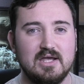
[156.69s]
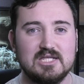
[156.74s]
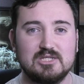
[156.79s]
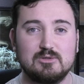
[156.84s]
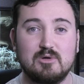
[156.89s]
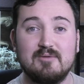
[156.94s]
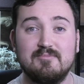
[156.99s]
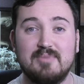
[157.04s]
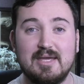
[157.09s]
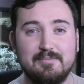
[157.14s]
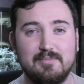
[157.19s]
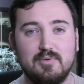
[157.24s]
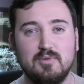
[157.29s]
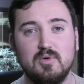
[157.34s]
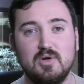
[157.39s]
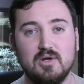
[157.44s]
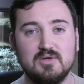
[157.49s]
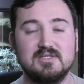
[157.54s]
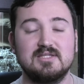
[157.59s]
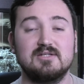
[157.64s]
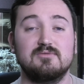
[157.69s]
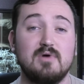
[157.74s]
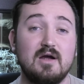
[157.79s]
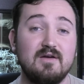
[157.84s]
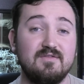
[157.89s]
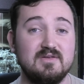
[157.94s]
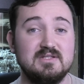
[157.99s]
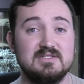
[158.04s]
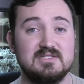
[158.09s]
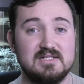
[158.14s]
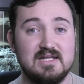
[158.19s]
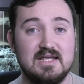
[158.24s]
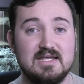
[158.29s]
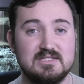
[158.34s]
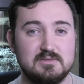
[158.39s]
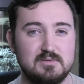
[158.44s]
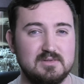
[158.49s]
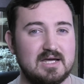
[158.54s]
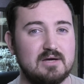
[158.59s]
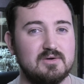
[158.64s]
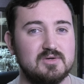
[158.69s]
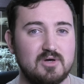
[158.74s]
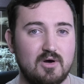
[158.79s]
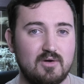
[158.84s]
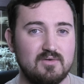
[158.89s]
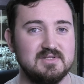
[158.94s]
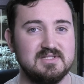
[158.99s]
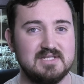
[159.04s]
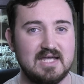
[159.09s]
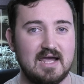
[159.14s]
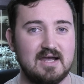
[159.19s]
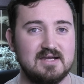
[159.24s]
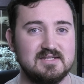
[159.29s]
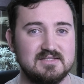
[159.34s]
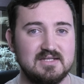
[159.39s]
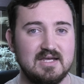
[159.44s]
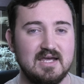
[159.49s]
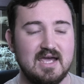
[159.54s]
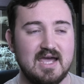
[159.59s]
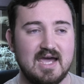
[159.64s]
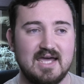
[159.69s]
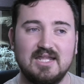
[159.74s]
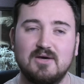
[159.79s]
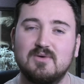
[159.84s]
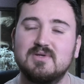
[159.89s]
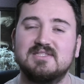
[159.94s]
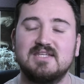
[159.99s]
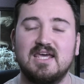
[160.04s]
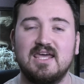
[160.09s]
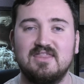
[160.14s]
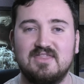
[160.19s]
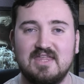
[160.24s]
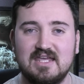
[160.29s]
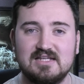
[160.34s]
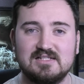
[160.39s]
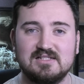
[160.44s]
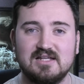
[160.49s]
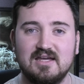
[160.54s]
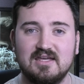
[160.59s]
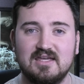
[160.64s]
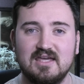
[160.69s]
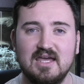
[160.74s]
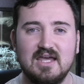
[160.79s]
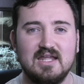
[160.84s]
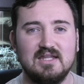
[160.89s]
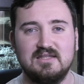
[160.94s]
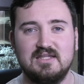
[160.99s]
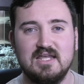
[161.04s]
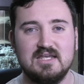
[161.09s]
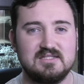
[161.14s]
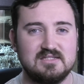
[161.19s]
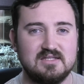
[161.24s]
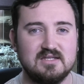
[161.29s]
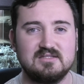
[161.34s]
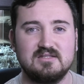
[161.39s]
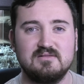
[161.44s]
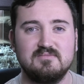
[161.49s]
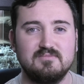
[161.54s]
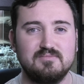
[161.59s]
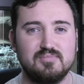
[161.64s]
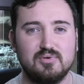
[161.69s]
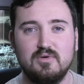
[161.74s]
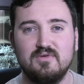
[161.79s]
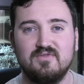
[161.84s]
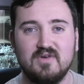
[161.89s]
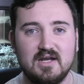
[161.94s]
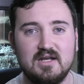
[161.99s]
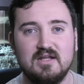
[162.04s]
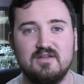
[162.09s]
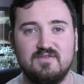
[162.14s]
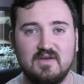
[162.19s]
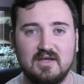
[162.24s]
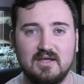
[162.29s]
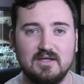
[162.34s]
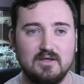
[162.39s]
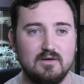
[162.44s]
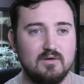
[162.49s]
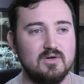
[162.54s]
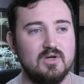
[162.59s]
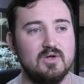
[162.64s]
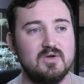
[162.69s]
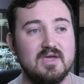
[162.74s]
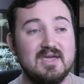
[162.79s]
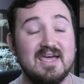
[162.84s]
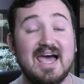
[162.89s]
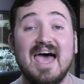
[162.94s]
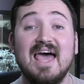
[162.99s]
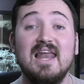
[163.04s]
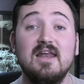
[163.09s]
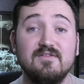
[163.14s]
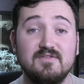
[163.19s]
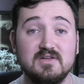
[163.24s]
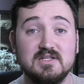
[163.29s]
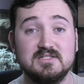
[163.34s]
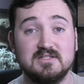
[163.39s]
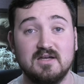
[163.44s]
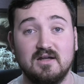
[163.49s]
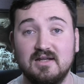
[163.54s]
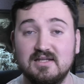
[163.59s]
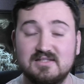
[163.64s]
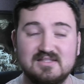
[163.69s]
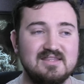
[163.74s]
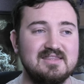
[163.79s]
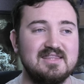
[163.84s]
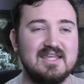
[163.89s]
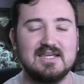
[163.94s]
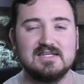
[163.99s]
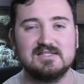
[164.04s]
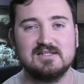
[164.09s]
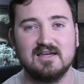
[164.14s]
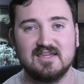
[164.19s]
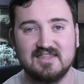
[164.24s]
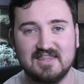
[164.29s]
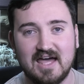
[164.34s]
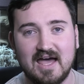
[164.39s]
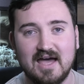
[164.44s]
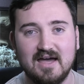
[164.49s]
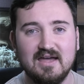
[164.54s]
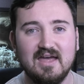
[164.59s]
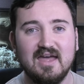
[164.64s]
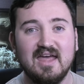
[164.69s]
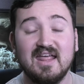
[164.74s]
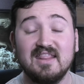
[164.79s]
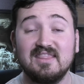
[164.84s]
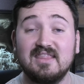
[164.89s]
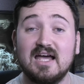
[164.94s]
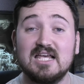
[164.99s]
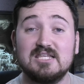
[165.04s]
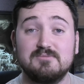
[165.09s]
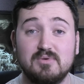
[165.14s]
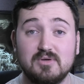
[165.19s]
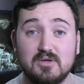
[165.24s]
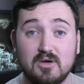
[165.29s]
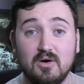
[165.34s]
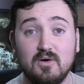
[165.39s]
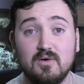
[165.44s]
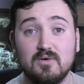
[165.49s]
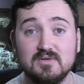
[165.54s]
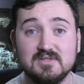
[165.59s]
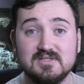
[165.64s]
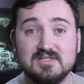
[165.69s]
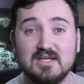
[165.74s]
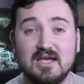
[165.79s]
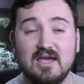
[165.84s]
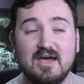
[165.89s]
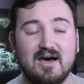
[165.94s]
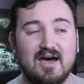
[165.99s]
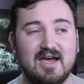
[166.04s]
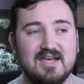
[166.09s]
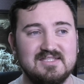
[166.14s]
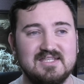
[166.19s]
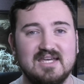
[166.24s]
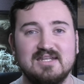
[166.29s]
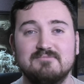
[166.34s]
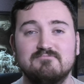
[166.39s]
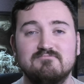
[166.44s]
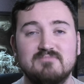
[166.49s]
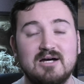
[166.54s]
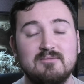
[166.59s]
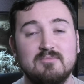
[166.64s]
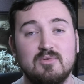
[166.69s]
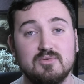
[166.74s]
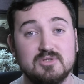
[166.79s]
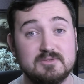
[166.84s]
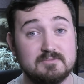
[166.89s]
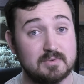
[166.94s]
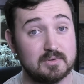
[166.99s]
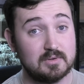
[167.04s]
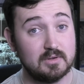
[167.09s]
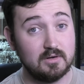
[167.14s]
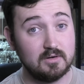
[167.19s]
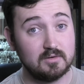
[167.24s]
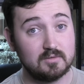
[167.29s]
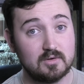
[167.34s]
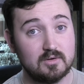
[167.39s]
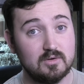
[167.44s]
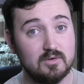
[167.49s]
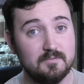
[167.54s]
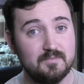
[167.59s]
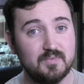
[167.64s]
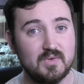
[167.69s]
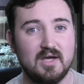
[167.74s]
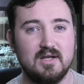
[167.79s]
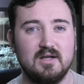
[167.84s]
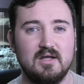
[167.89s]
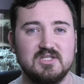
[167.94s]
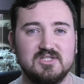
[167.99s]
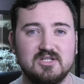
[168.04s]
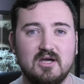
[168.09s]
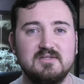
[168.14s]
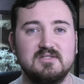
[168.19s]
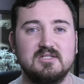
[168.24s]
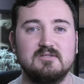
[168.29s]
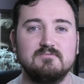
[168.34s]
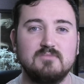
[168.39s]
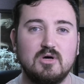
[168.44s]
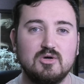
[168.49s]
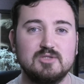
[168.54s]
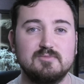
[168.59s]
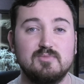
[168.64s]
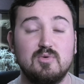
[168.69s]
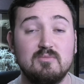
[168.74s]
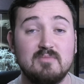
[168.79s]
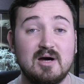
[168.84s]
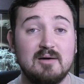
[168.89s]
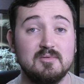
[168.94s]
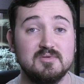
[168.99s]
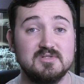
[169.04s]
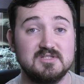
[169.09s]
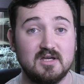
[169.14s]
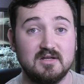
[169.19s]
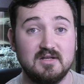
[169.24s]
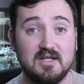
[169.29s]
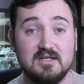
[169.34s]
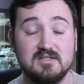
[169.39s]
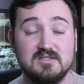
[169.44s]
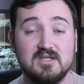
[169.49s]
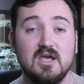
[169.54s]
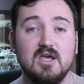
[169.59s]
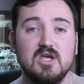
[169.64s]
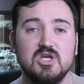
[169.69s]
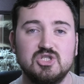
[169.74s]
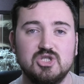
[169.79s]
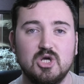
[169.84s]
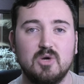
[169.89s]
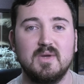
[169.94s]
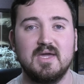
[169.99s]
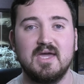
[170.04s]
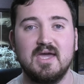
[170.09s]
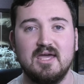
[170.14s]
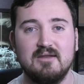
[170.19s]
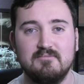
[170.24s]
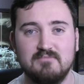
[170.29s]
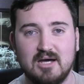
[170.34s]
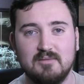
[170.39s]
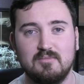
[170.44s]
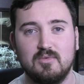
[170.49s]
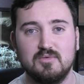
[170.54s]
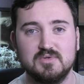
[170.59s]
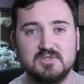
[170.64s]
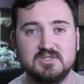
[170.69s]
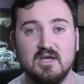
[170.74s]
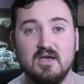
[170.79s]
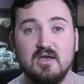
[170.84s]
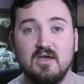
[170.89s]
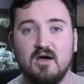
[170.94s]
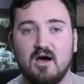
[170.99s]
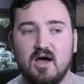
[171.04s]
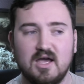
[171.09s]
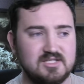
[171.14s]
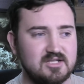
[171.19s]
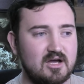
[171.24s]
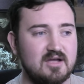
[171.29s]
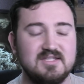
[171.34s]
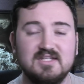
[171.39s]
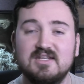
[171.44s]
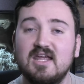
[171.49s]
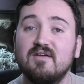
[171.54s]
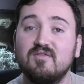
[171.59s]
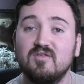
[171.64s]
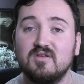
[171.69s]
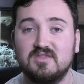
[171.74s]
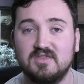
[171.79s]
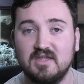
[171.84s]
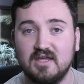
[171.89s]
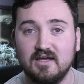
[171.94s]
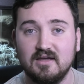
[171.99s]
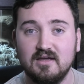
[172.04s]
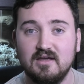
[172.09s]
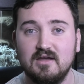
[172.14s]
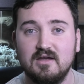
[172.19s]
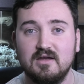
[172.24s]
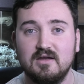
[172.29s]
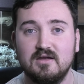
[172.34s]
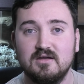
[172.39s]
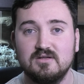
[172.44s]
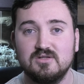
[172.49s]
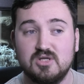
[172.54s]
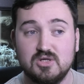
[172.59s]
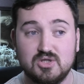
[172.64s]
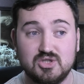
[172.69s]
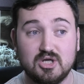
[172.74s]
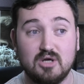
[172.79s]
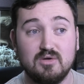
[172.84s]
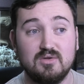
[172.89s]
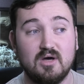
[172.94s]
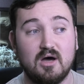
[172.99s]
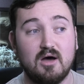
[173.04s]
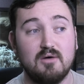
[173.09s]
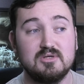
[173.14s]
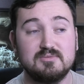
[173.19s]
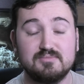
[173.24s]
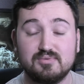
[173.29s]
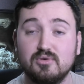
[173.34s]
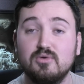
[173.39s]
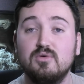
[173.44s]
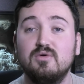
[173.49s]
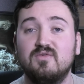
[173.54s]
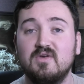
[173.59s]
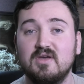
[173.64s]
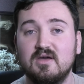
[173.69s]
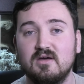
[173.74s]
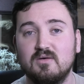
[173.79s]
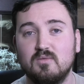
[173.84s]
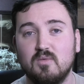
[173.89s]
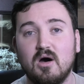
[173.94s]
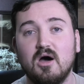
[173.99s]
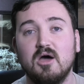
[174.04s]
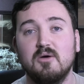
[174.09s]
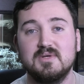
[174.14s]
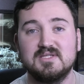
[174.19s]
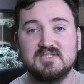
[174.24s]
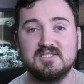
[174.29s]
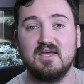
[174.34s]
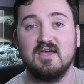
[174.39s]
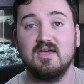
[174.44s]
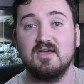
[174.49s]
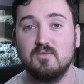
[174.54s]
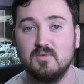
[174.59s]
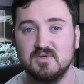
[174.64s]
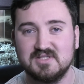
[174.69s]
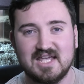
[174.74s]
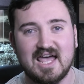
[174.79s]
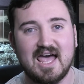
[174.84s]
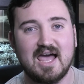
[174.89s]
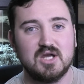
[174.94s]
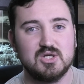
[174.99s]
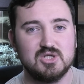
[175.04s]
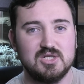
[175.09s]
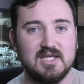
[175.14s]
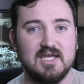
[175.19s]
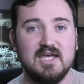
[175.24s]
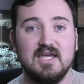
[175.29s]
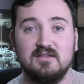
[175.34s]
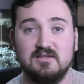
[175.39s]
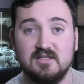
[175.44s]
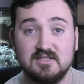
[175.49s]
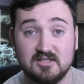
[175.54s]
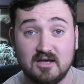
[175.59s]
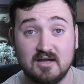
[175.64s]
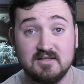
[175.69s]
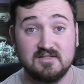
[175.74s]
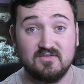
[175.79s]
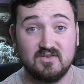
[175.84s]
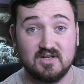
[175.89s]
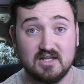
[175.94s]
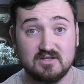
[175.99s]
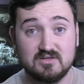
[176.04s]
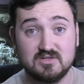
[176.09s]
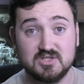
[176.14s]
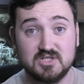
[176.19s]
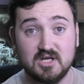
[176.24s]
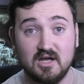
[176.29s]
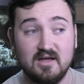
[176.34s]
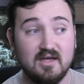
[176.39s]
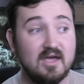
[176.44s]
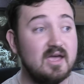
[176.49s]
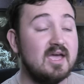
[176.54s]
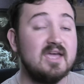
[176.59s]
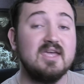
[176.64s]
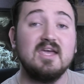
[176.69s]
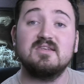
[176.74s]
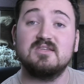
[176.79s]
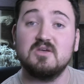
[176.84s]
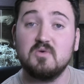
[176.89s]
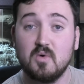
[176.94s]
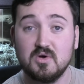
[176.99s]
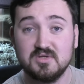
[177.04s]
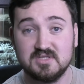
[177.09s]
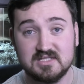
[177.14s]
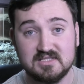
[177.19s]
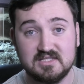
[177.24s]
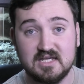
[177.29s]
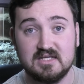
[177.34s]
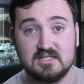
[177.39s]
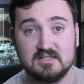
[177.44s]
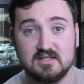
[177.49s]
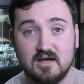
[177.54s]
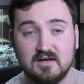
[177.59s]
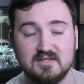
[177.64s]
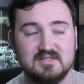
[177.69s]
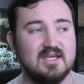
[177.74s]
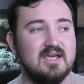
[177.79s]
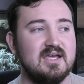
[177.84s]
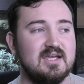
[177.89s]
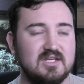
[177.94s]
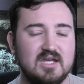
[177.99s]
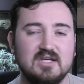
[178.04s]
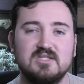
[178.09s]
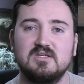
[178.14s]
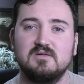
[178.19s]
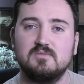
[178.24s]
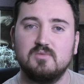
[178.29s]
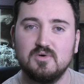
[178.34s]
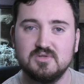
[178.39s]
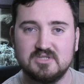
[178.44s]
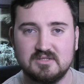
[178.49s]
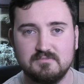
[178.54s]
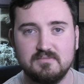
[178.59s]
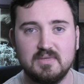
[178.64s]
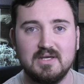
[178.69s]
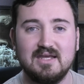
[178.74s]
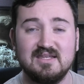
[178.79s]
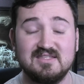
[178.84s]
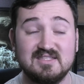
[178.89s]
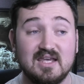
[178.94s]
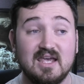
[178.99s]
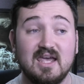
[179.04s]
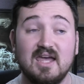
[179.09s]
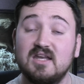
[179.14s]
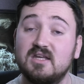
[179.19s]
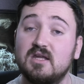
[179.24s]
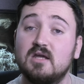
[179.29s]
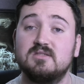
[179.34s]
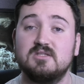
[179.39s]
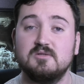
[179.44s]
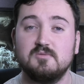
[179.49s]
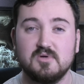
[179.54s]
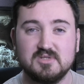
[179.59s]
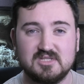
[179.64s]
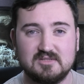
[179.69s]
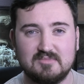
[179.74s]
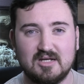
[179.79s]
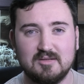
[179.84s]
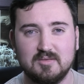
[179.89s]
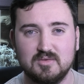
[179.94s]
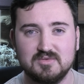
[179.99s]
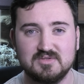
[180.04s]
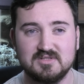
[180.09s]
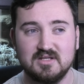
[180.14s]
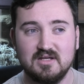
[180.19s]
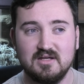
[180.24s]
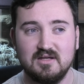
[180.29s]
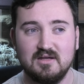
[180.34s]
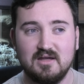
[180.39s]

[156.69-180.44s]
So when people looked at the reference list without context and they were saying things like, this doesn't prove anything, you're looking at elephant studies and things like that, that's because I said mammals plural and I cited multiple mammal studies showing it in mammals. I cited everything to show that I was proving what I was saying was actually in the scientific literature. Yes, it was in sea slugs, yes, it was in bees, and yes, it was in mammals.